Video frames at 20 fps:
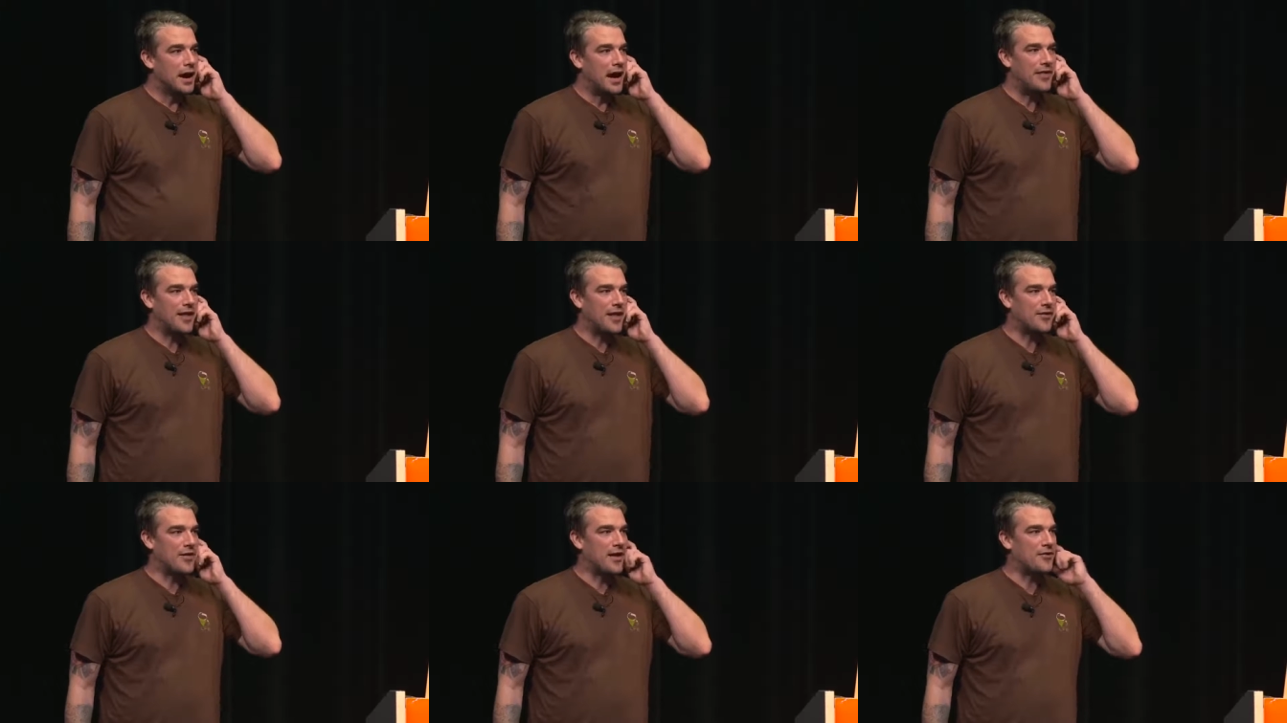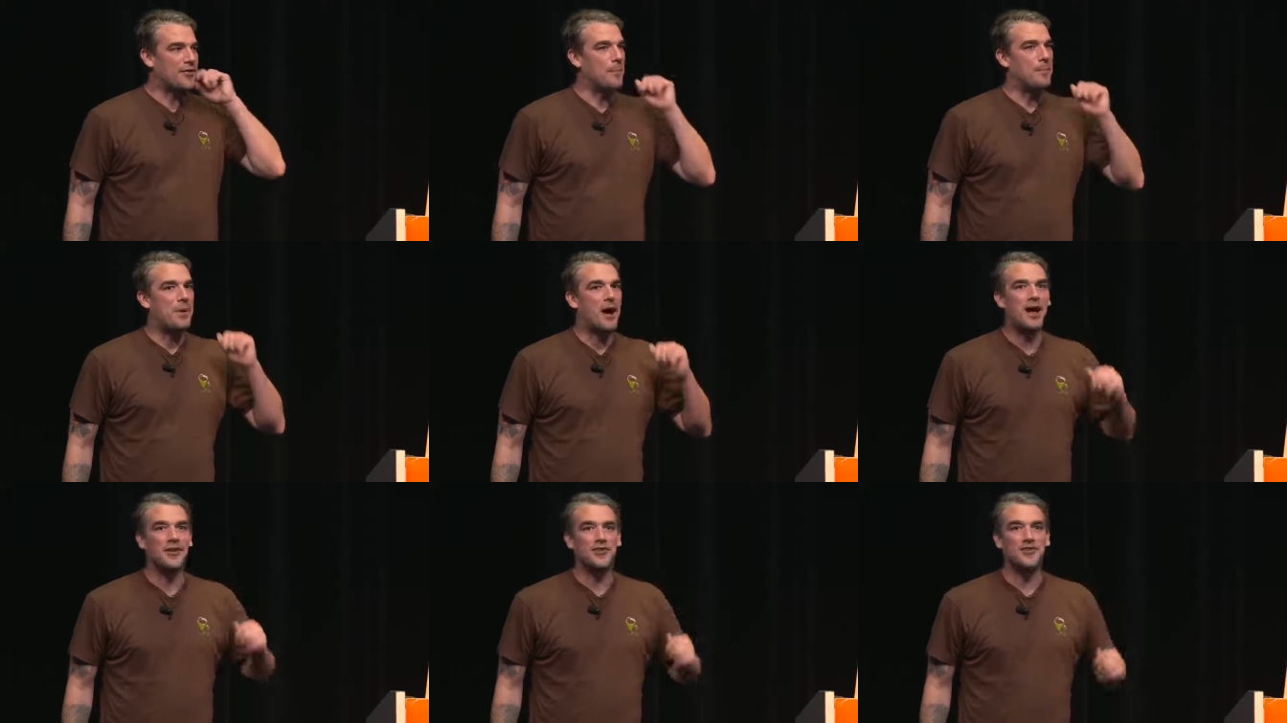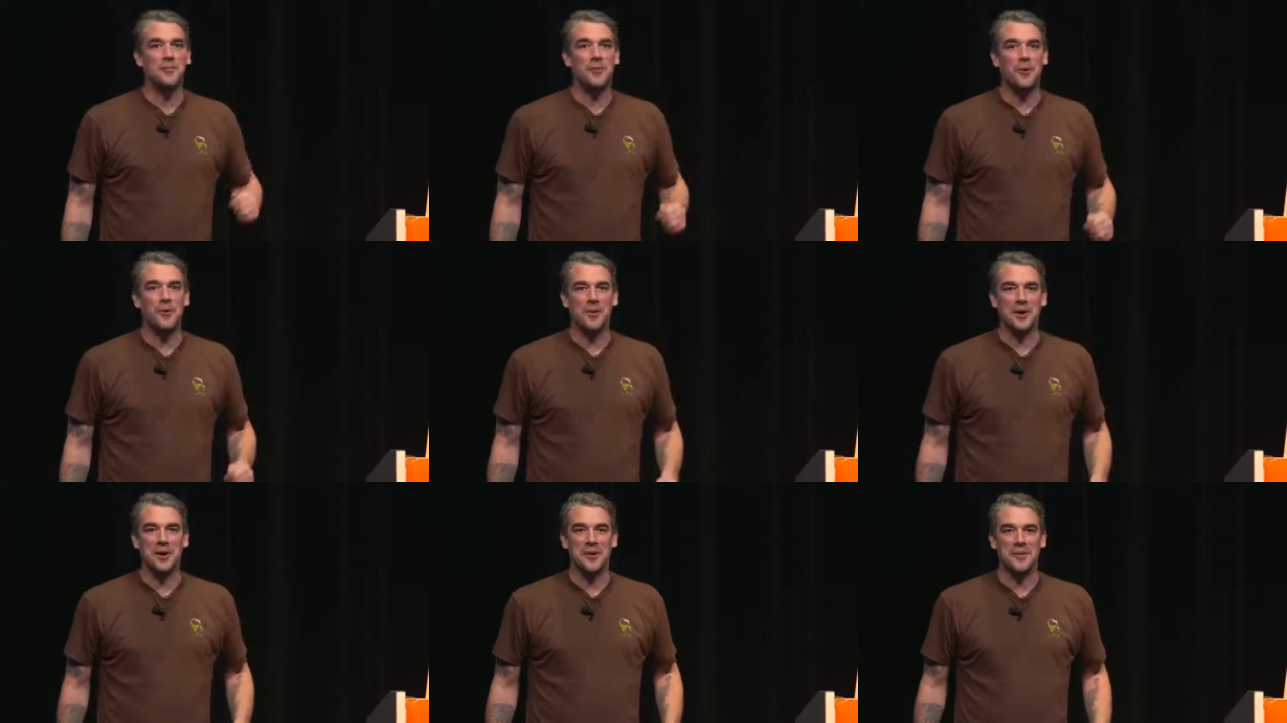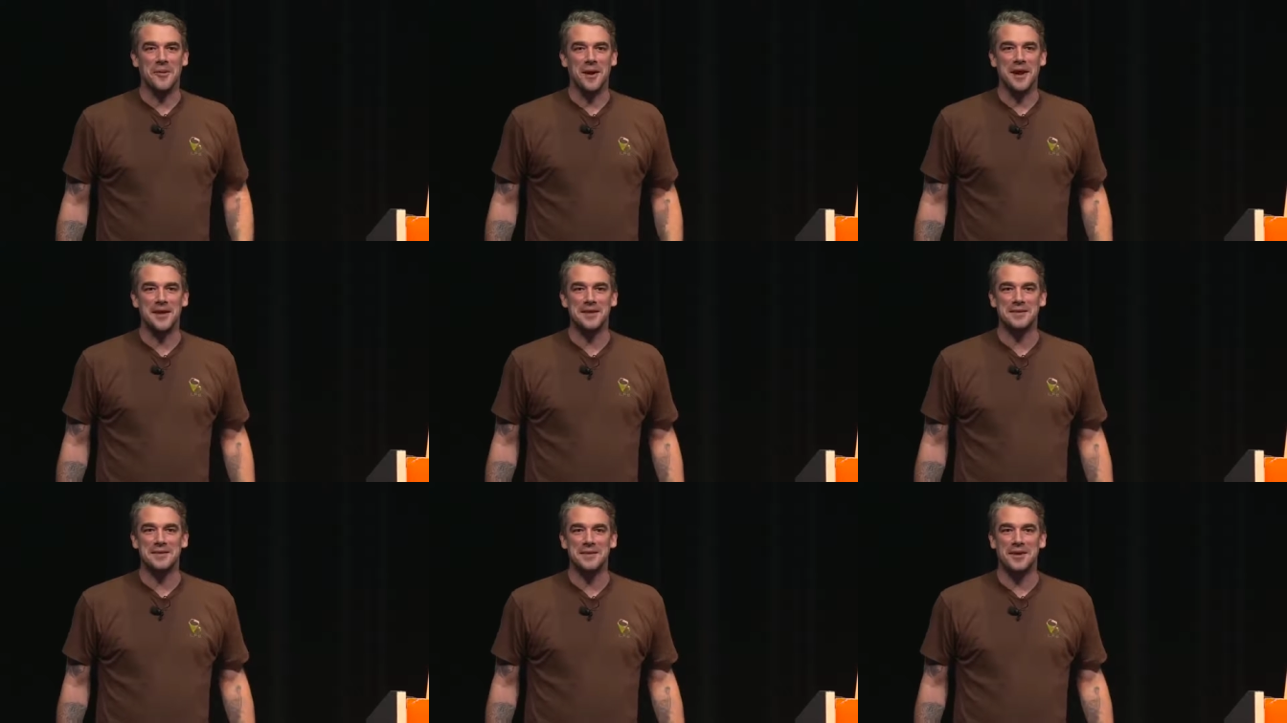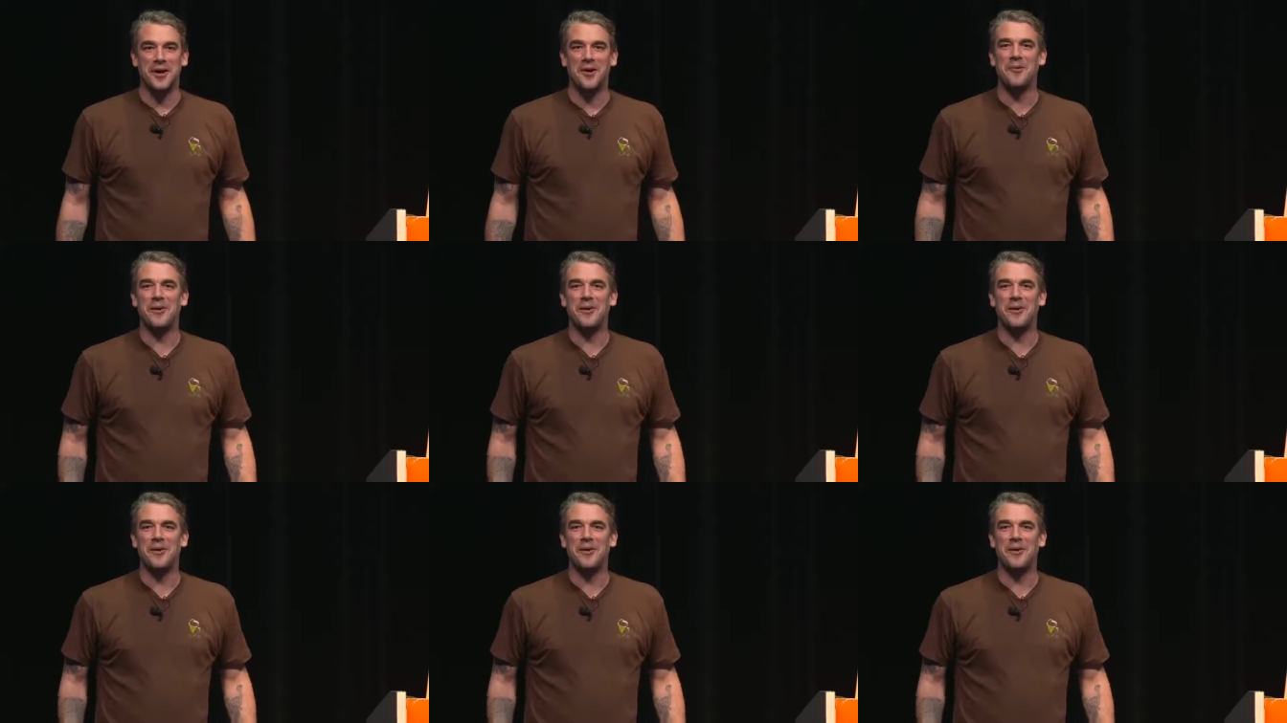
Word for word: And that, that's a possible winner, right?